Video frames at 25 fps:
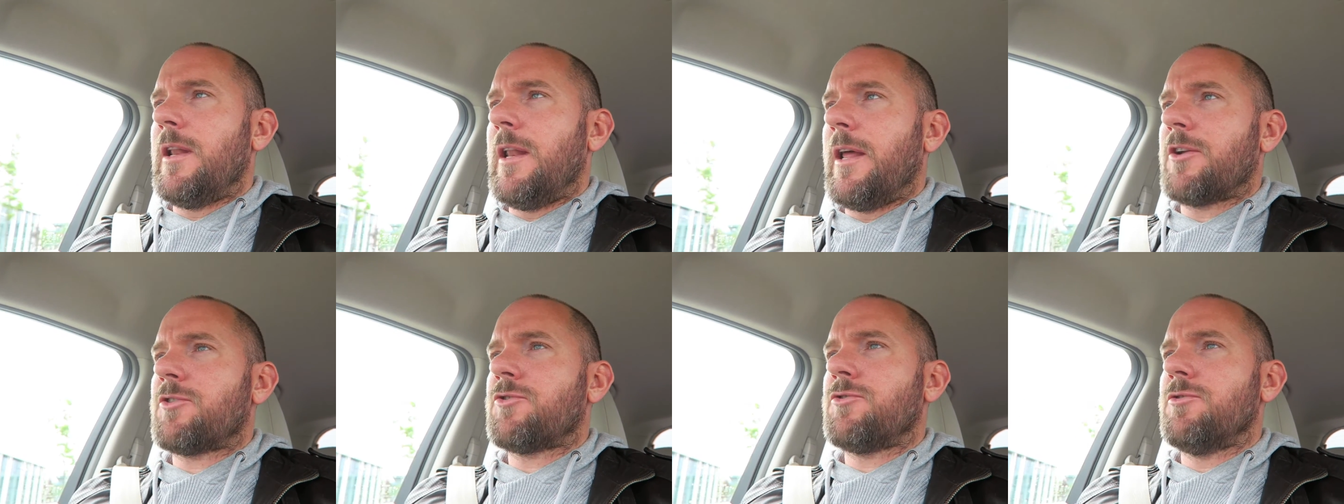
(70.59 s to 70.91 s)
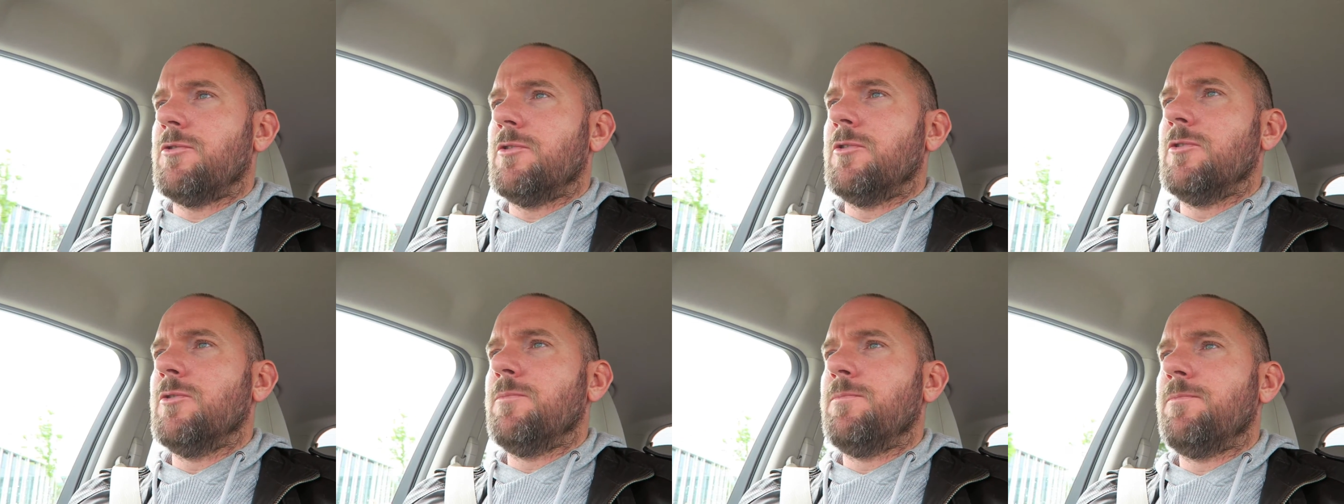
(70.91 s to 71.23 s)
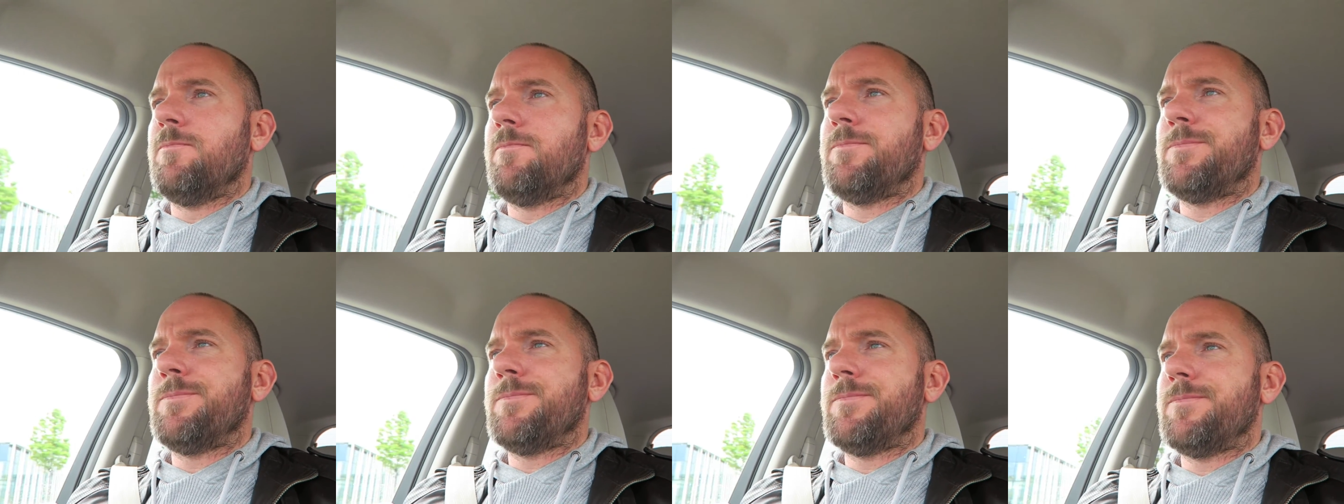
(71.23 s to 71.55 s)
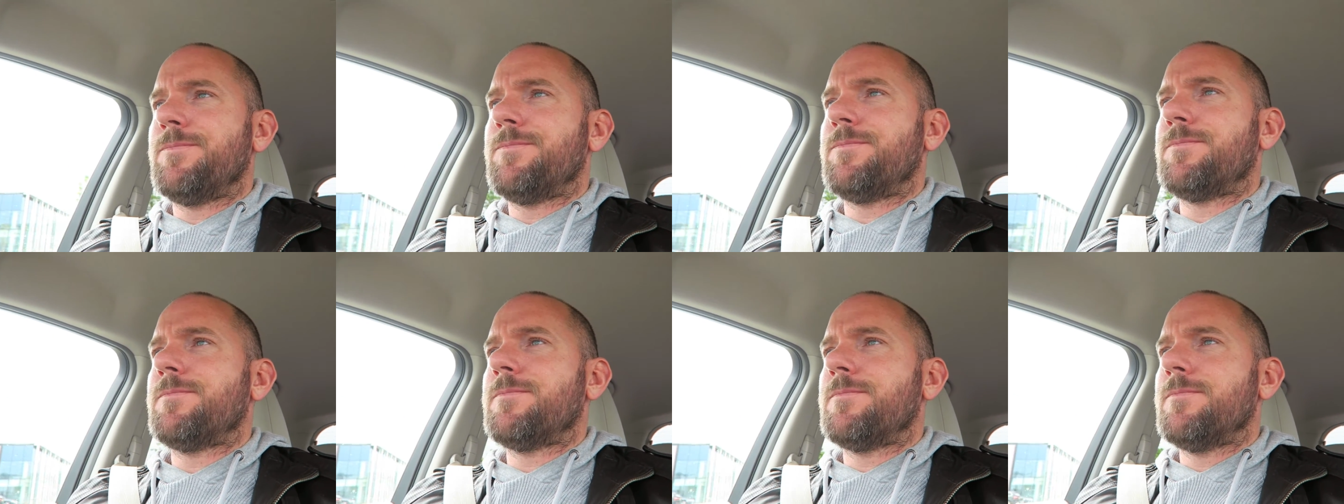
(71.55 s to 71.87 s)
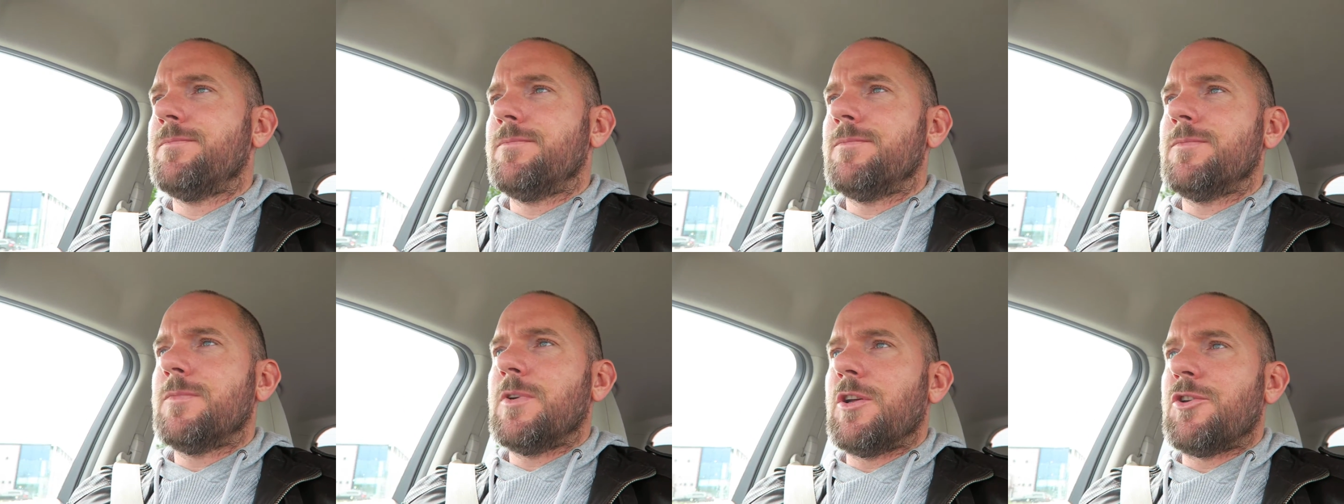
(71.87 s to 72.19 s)
electoral
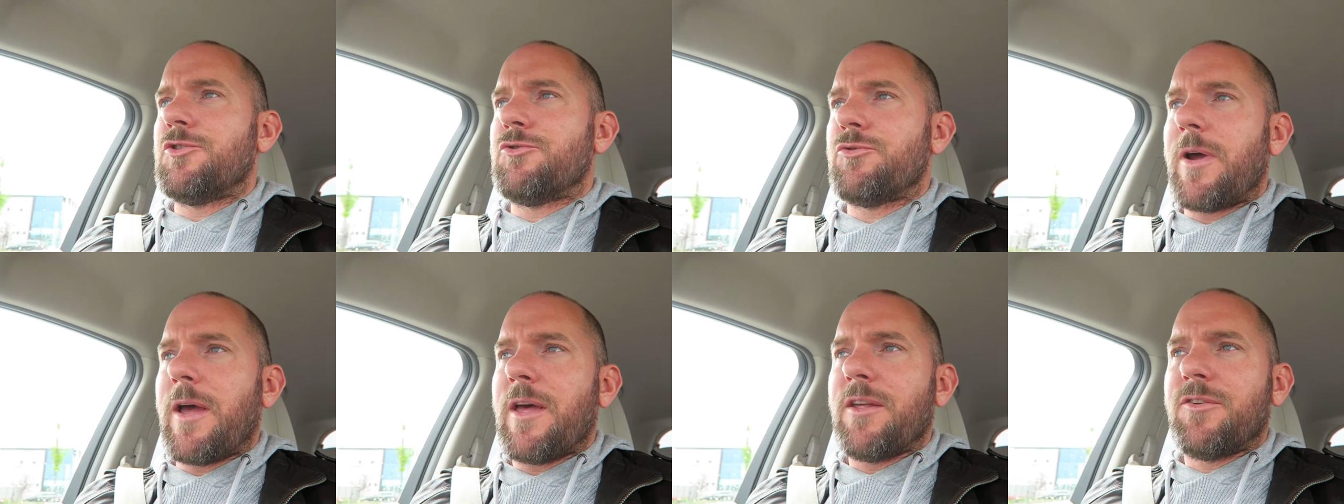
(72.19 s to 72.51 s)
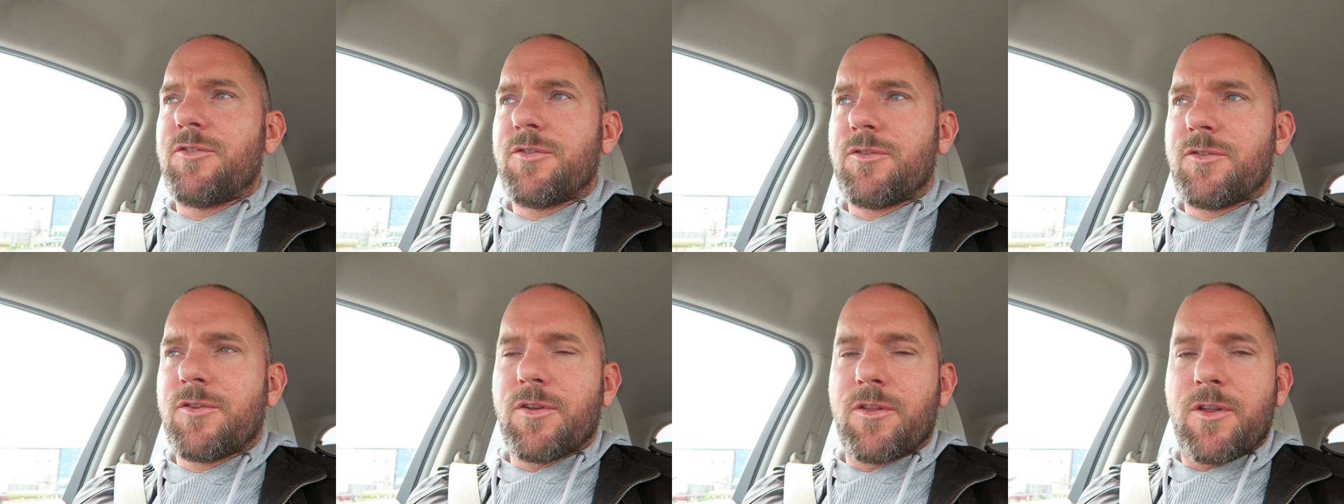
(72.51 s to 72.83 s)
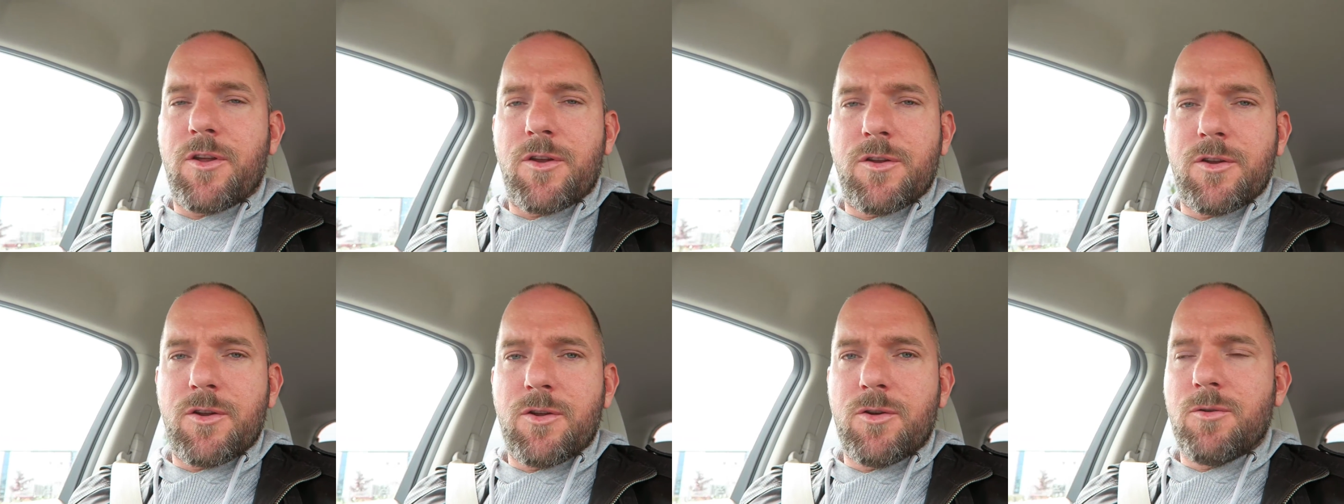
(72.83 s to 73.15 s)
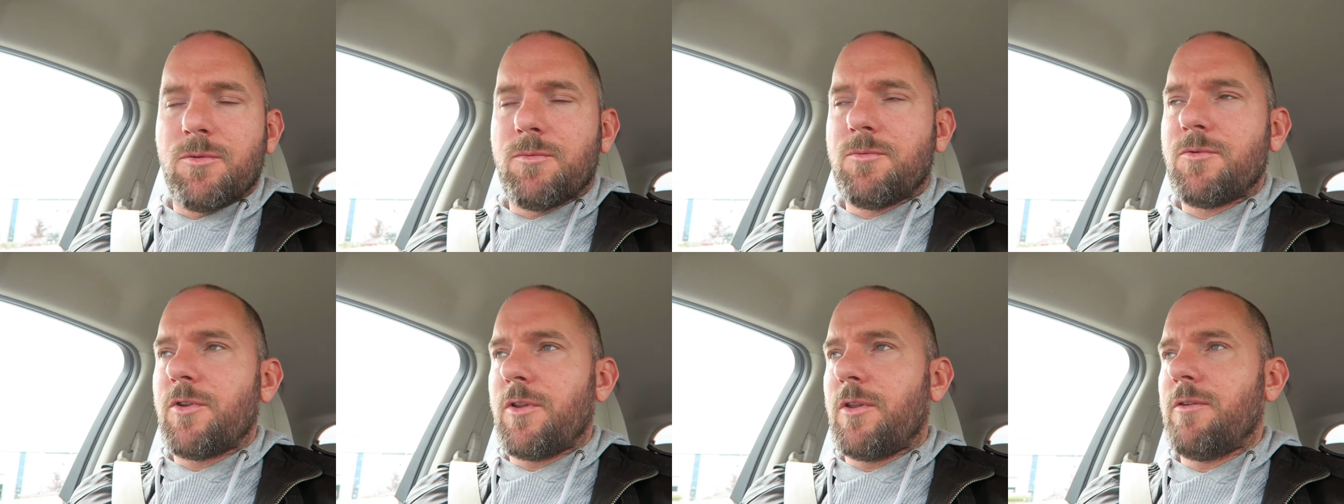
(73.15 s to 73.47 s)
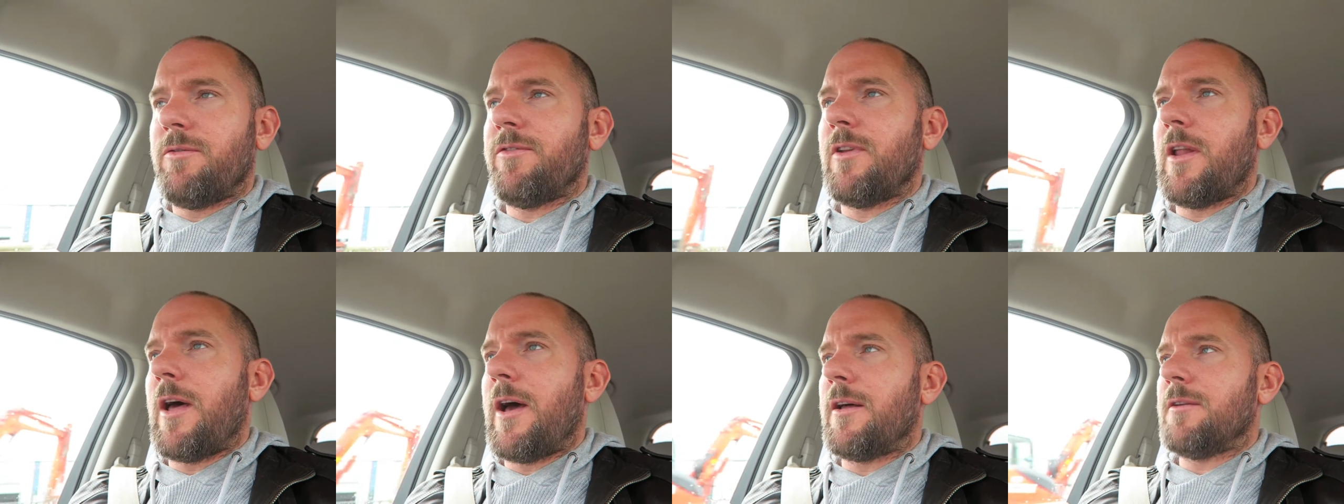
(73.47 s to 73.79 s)
address to
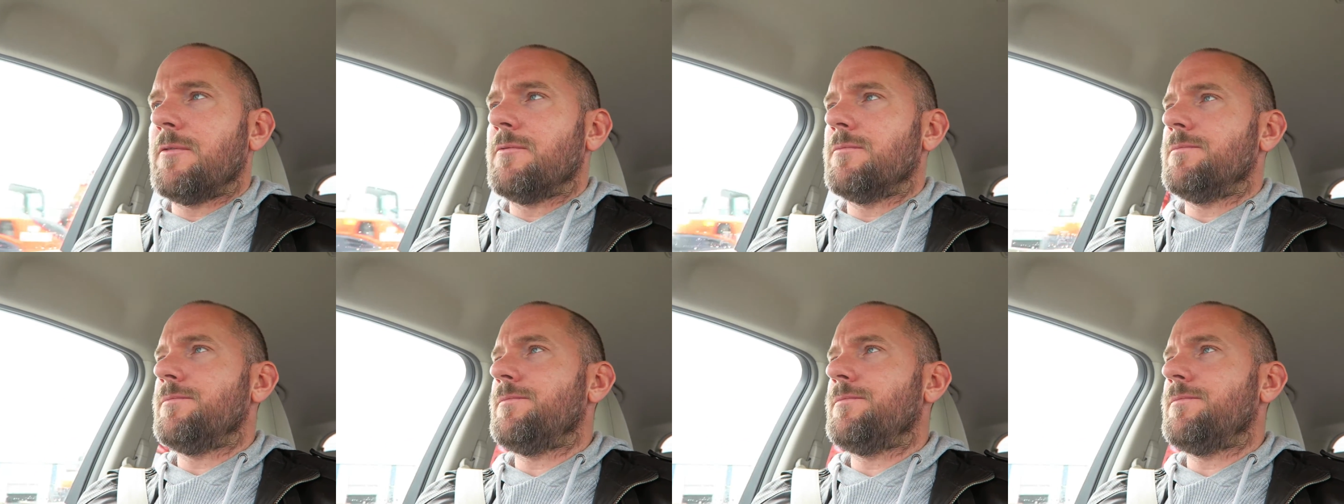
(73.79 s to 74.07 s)
the flat,